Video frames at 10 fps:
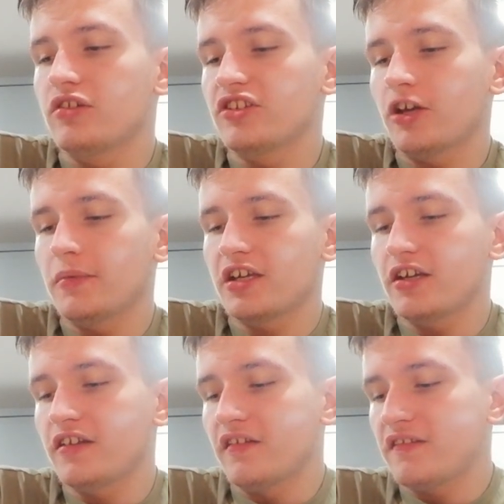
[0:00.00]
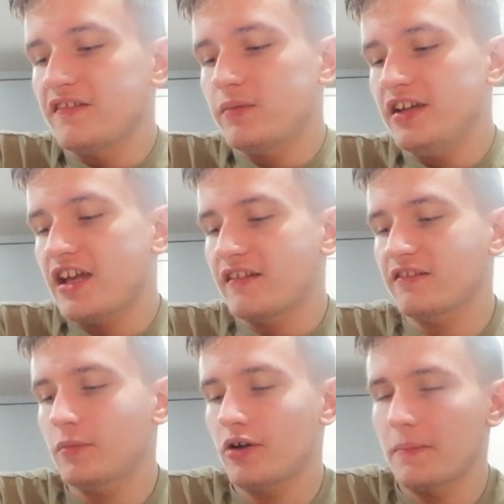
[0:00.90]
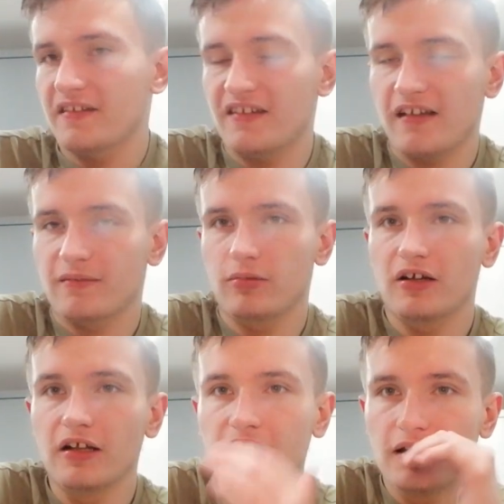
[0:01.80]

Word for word: will do because this weekend's been quite busy as well